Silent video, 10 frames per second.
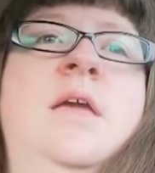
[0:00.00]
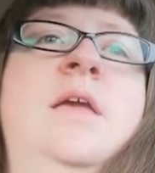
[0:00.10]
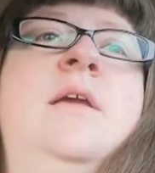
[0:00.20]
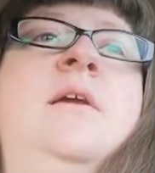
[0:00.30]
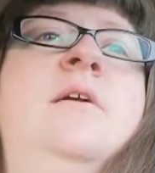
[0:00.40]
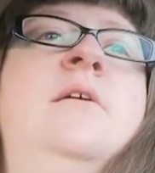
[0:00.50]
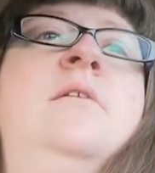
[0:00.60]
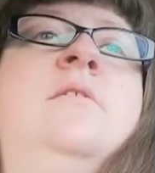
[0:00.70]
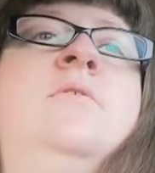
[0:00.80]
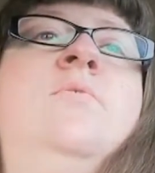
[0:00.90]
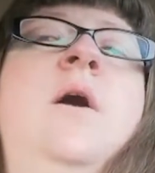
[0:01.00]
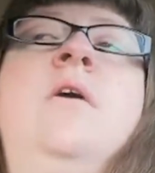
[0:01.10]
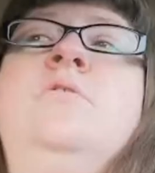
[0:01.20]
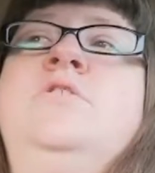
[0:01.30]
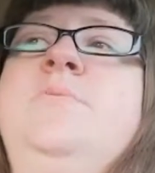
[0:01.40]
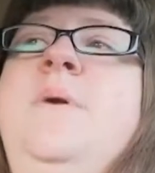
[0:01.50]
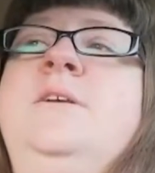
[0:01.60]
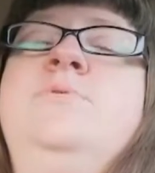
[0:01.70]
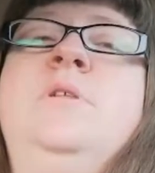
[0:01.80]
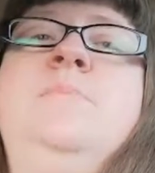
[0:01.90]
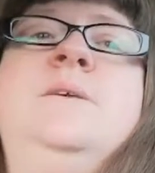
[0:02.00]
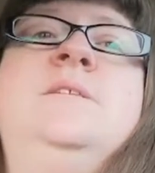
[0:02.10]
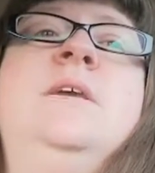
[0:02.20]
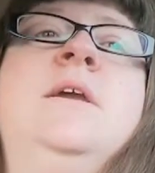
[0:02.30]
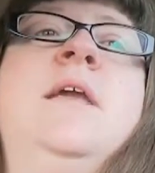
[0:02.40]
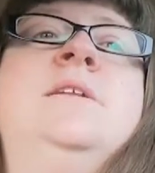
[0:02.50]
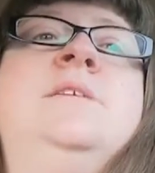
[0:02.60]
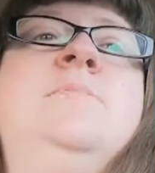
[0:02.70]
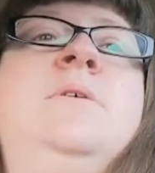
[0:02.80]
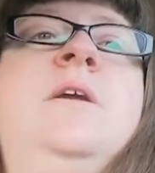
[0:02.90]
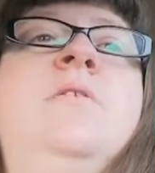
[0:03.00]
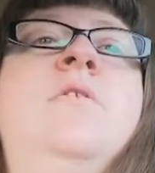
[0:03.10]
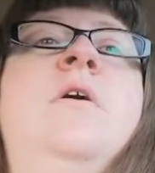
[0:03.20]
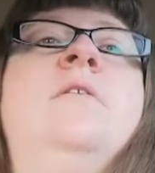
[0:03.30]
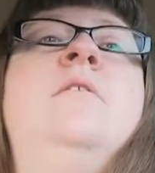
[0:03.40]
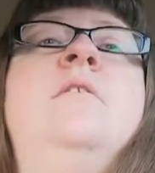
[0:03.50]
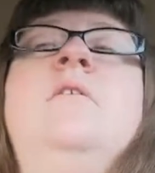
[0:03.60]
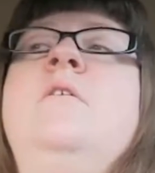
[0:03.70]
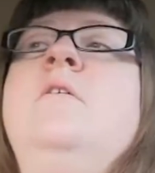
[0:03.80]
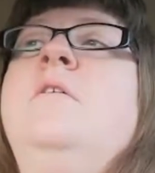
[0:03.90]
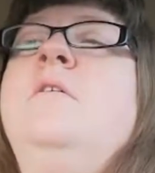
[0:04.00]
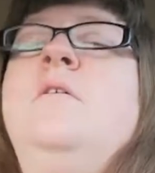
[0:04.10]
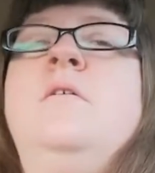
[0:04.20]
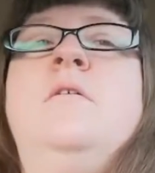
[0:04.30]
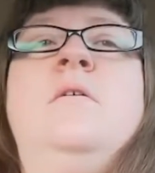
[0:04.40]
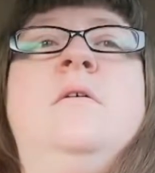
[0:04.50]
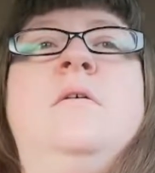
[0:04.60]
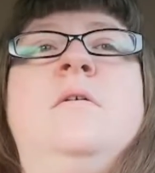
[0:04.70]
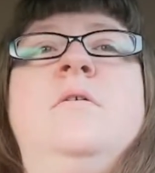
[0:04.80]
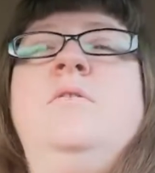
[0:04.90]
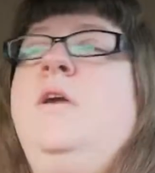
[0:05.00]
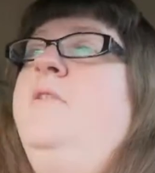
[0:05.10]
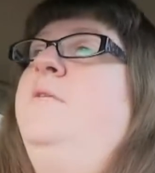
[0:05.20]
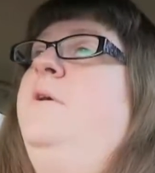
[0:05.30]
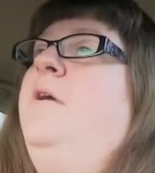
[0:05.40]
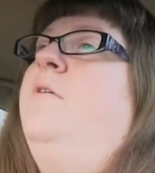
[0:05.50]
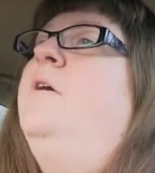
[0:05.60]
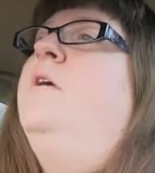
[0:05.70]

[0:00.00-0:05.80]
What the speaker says: And wow, Turnpike's really busy. I can't seem to get on. Okay, there we go.